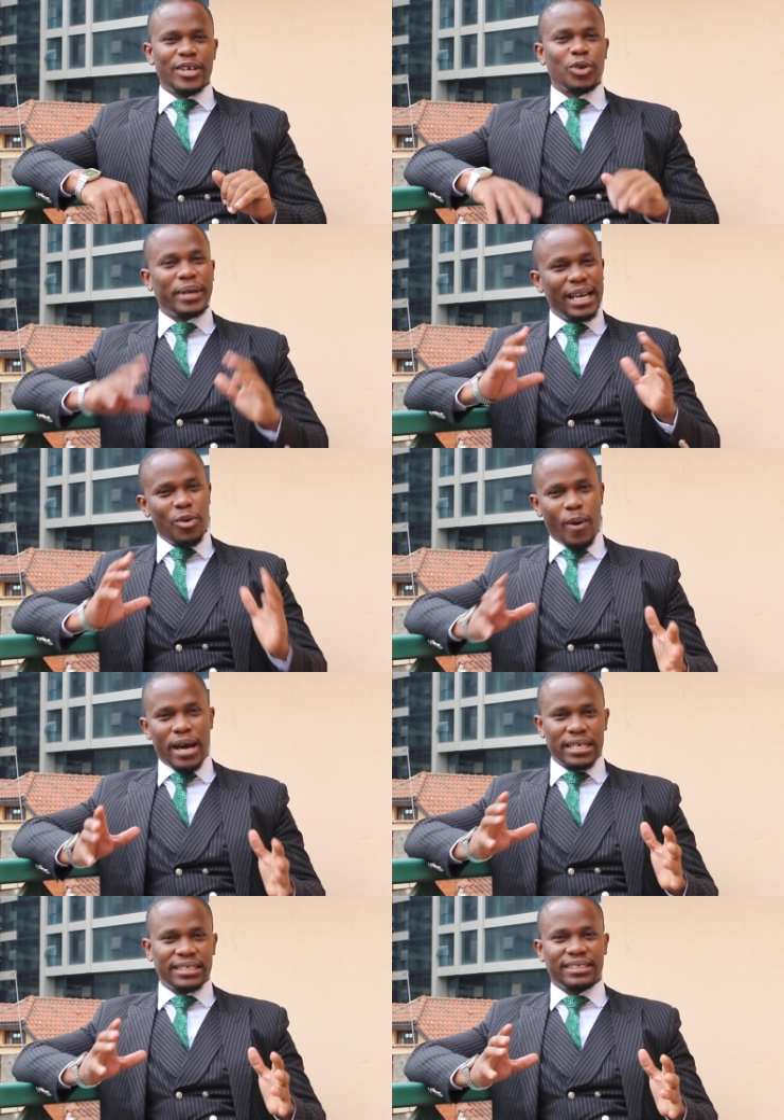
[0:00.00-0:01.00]
So we really
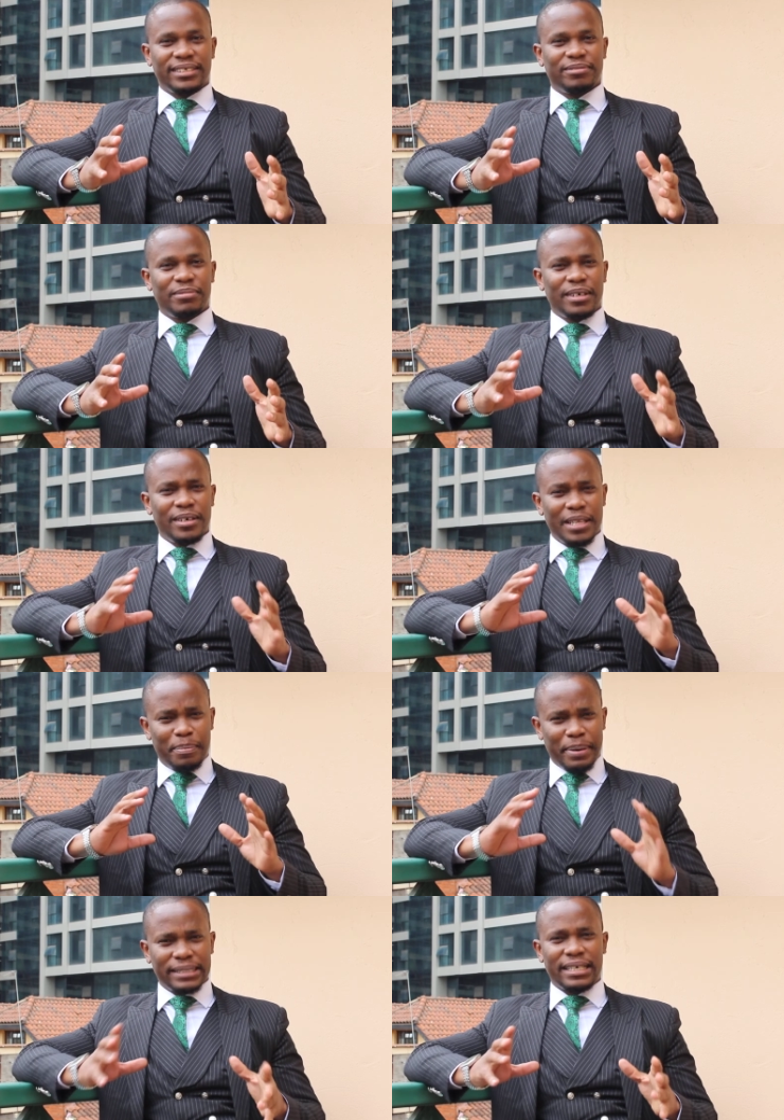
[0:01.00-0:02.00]
want the
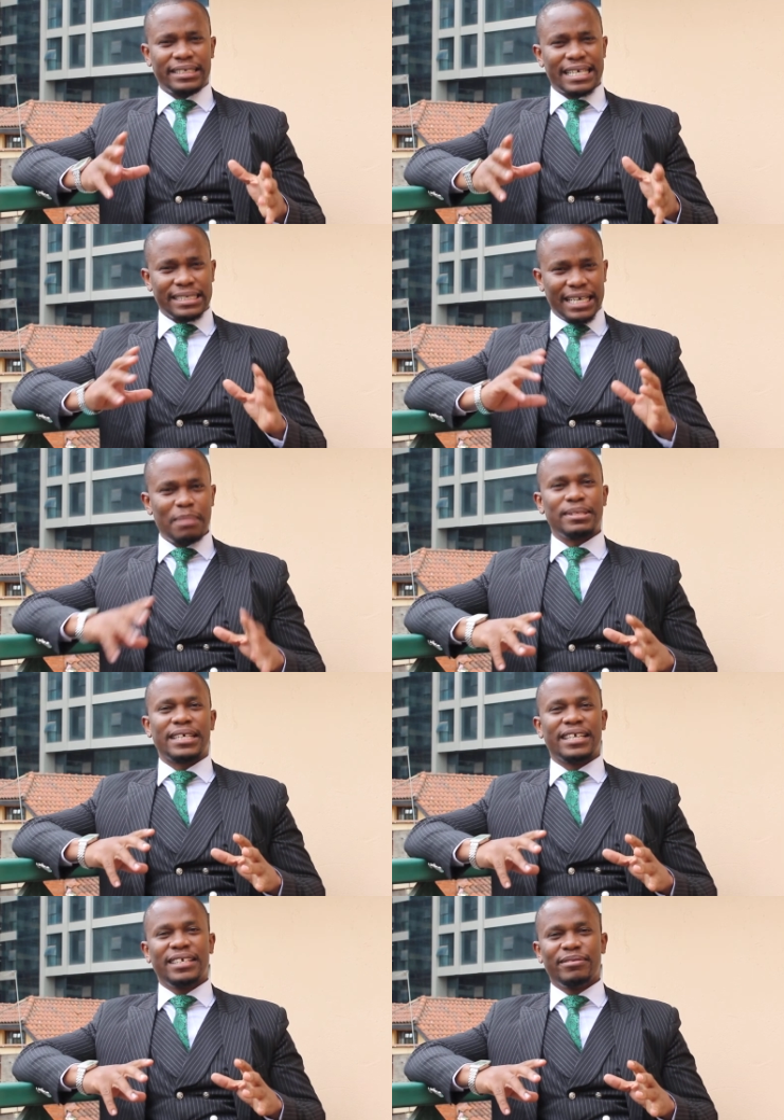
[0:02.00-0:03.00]
president, as he comes
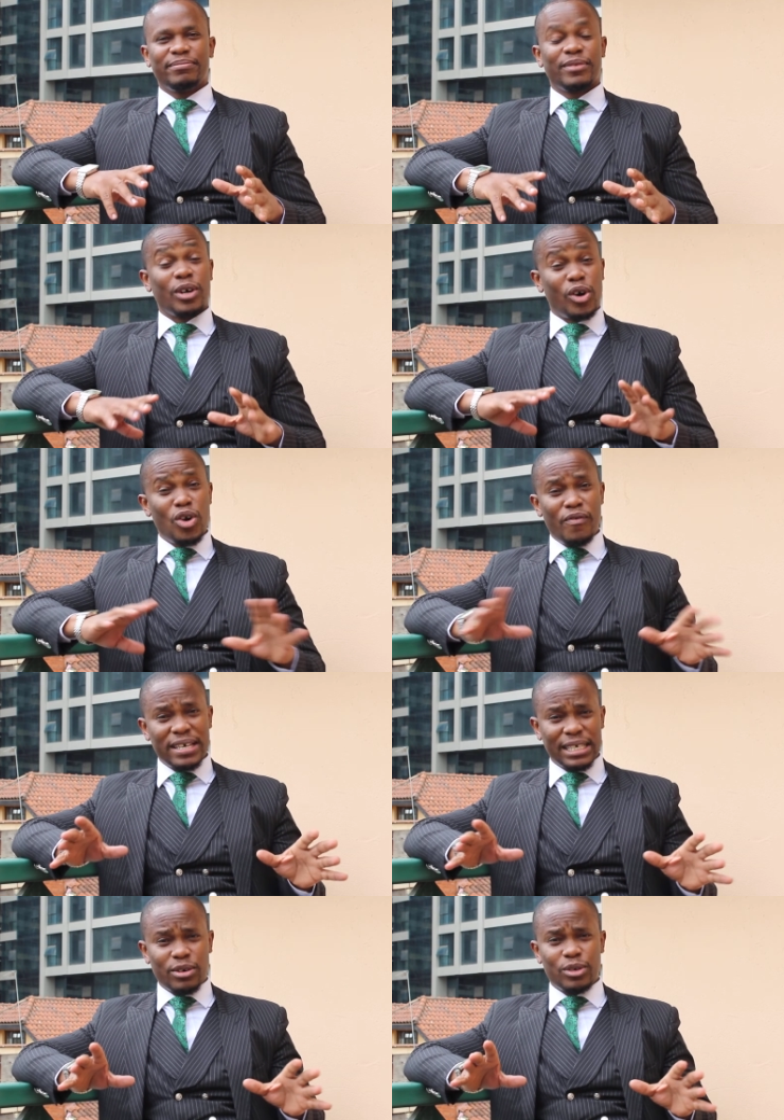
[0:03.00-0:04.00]
in, all of
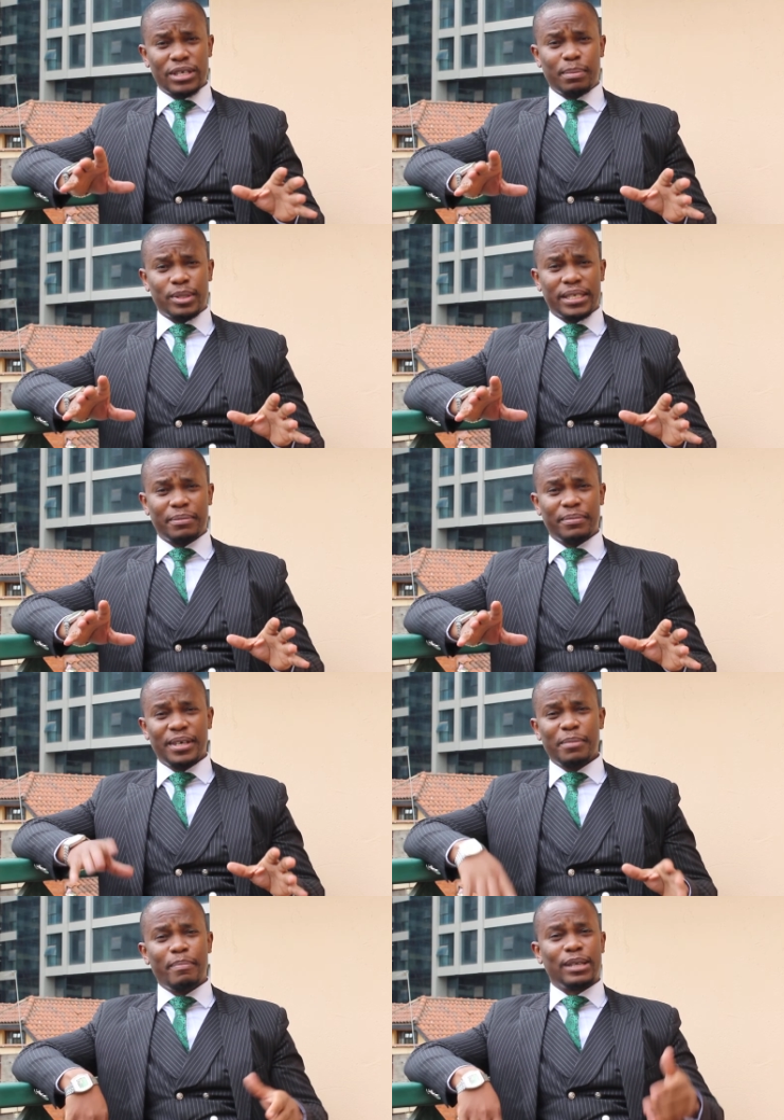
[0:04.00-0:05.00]
us are going to support him,
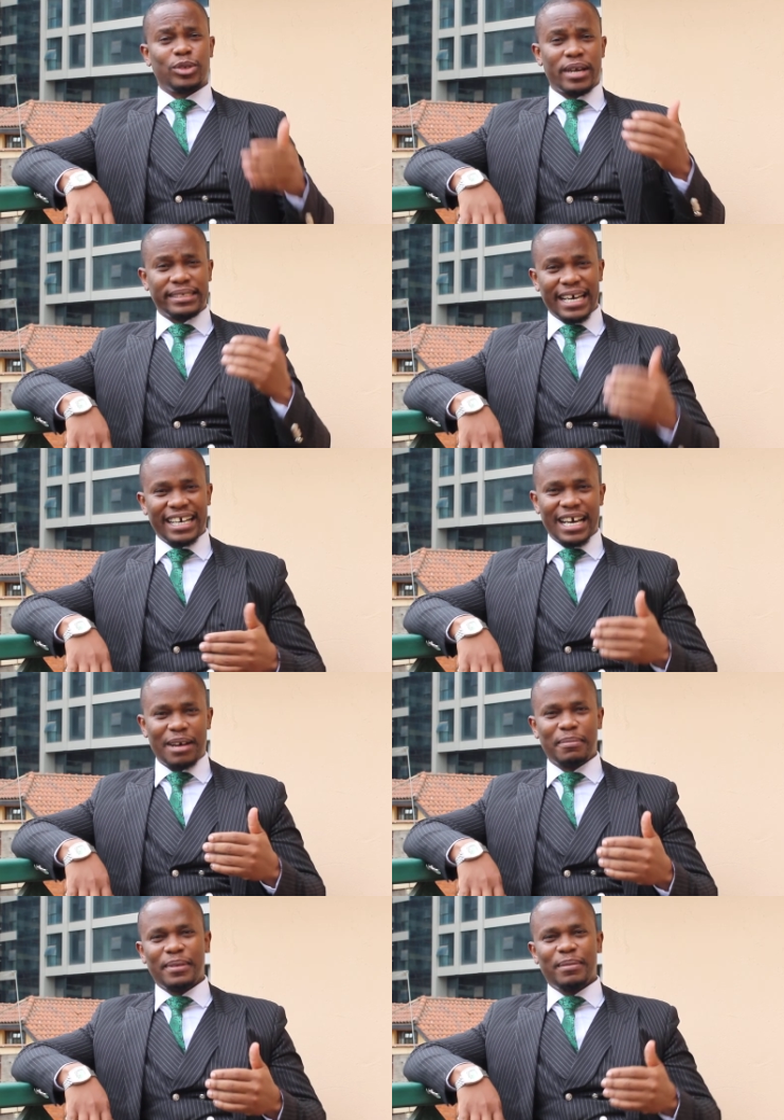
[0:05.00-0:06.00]
but tunataka
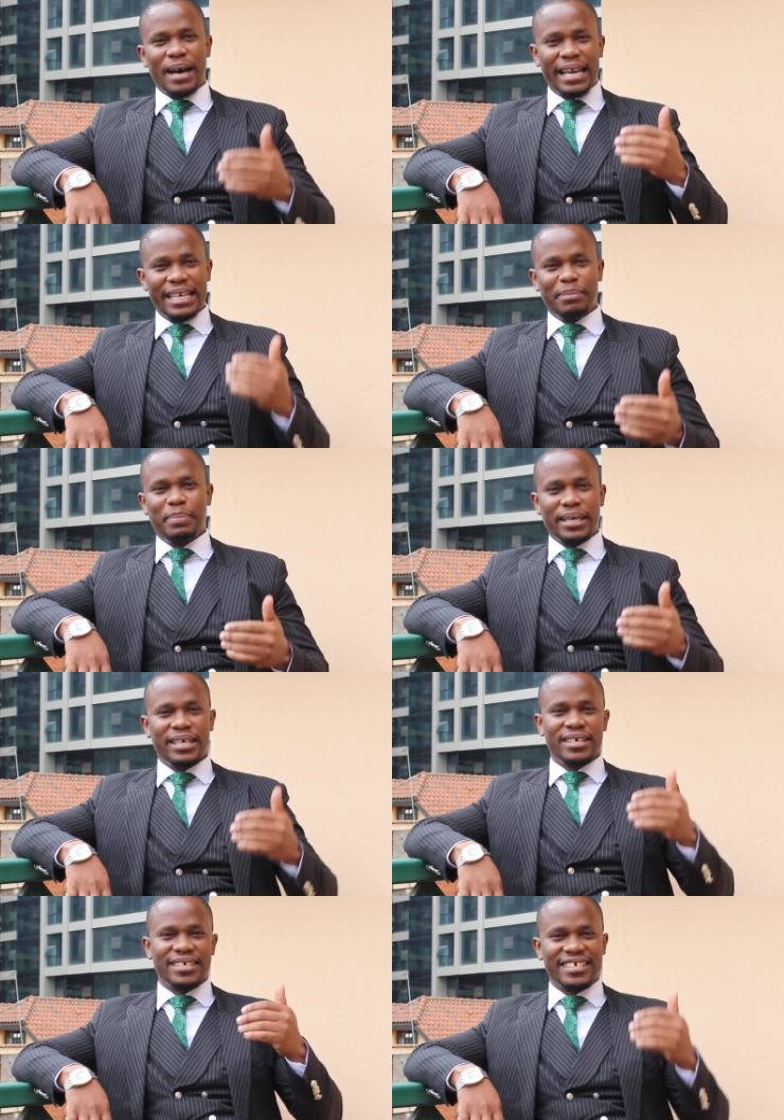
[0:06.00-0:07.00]
alipe
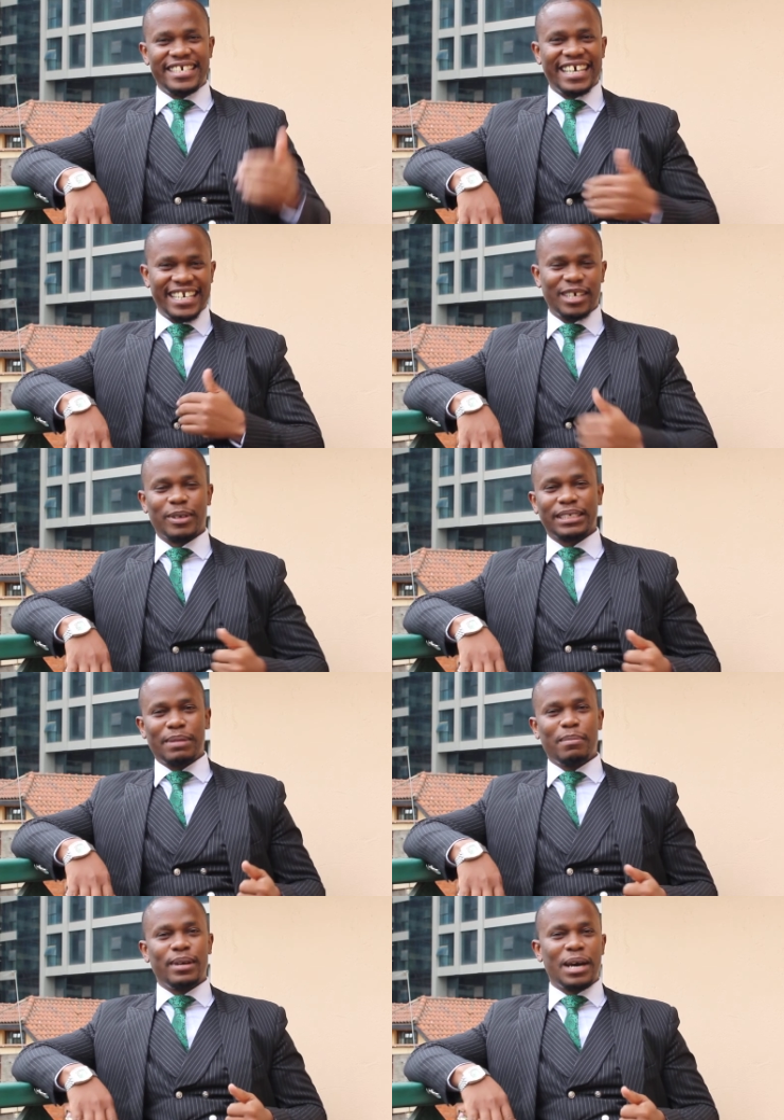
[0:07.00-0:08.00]
deni. Kwa
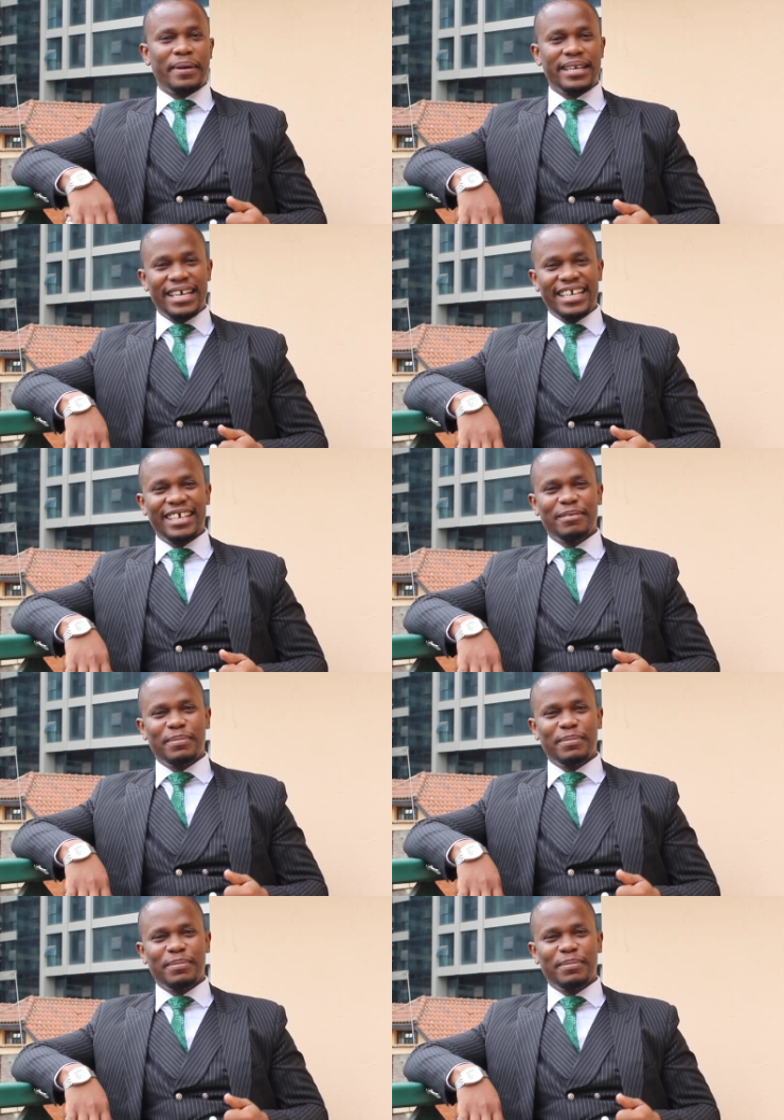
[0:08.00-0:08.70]
sababu dawa ya deni